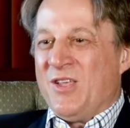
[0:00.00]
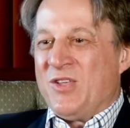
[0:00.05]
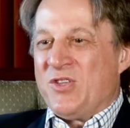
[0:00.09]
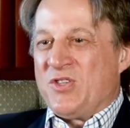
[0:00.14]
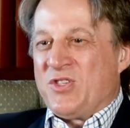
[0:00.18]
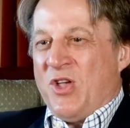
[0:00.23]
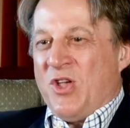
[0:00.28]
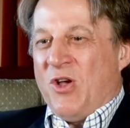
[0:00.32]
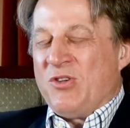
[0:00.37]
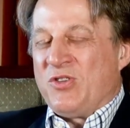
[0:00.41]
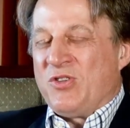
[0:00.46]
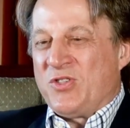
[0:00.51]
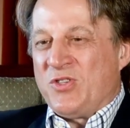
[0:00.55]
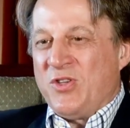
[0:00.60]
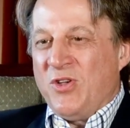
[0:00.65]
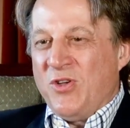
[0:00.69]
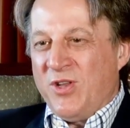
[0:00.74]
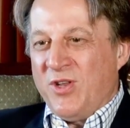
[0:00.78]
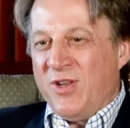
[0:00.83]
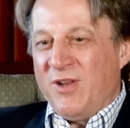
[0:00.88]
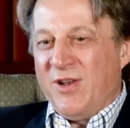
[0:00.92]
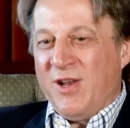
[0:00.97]
So
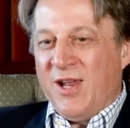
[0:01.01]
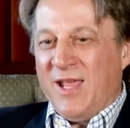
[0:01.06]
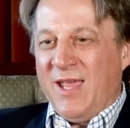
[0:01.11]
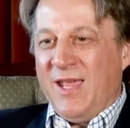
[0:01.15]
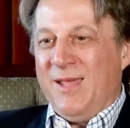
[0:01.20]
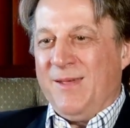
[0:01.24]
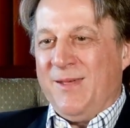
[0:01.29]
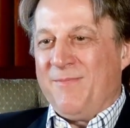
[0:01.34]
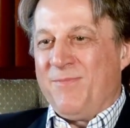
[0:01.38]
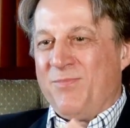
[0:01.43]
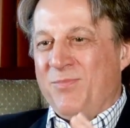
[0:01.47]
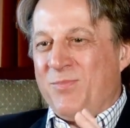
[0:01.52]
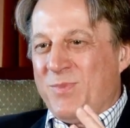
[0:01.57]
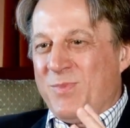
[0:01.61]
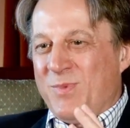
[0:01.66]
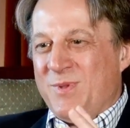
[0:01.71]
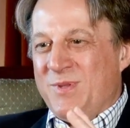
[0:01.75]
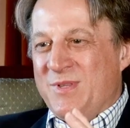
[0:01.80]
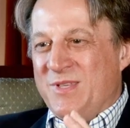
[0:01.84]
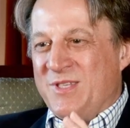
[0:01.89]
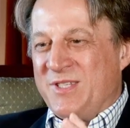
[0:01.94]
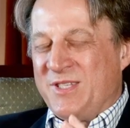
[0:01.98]
certainly
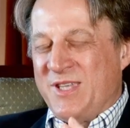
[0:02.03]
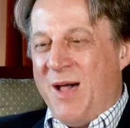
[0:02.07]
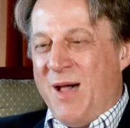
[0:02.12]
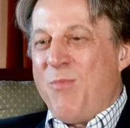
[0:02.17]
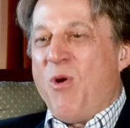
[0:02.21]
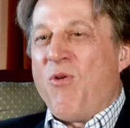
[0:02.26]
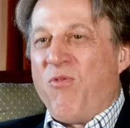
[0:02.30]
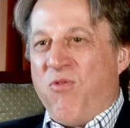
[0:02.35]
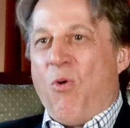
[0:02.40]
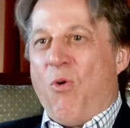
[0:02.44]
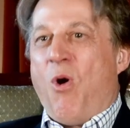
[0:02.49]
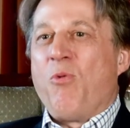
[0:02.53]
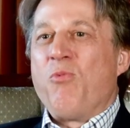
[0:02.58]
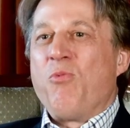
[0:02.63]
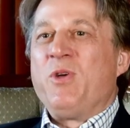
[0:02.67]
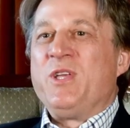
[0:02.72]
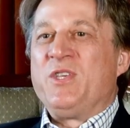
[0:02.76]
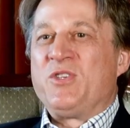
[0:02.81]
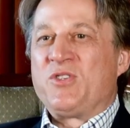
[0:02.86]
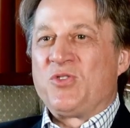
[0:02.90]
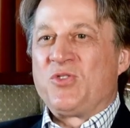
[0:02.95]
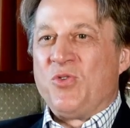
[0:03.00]
some of what
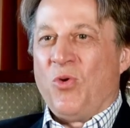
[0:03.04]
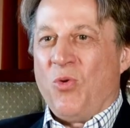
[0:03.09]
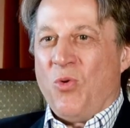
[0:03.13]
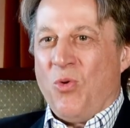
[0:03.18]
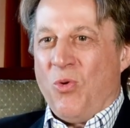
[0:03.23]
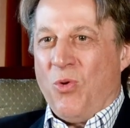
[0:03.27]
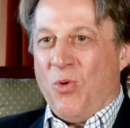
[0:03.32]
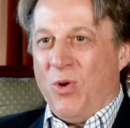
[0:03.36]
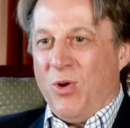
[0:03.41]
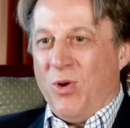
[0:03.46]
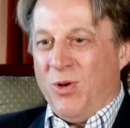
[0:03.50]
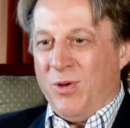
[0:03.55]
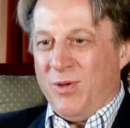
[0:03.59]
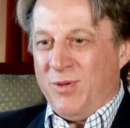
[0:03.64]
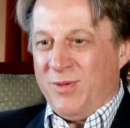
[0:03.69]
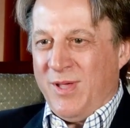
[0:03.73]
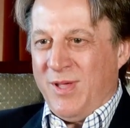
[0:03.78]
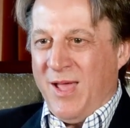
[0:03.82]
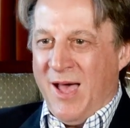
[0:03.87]
we saw